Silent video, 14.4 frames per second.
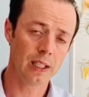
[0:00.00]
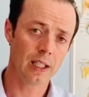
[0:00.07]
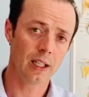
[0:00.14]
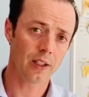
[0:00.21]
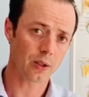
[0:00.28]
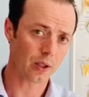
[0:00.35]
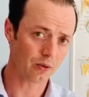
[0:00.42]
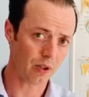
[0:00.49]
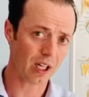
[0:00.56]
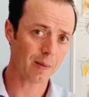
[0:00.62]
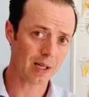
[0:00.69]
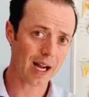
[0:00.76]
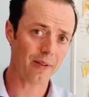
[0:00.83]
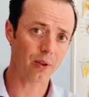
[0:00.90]
So I'd
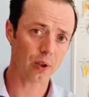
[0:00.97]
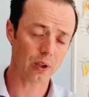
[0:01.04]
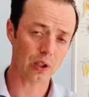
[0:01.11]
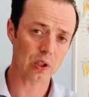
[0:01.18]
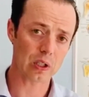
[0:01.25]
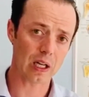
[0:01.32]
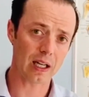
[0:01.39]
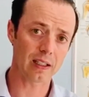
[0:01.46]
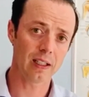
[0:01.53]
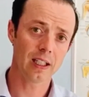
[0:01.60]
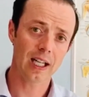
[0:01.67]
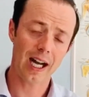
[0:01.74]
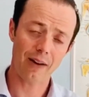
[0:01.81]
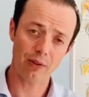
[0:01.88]
recommend have a look at the site,
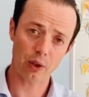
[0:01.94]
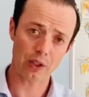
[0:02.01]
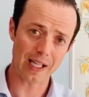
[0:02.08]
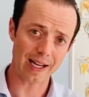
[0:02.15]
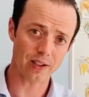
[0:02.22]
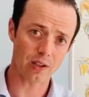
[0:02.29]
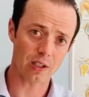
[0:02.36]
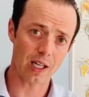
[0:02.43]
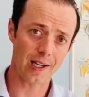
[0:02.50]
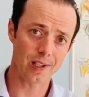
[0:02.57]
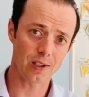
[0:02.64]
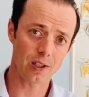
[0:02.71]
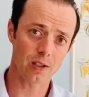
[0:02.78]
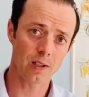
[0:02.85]
have a look at the
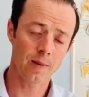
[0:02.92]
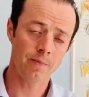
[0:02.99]
exercises,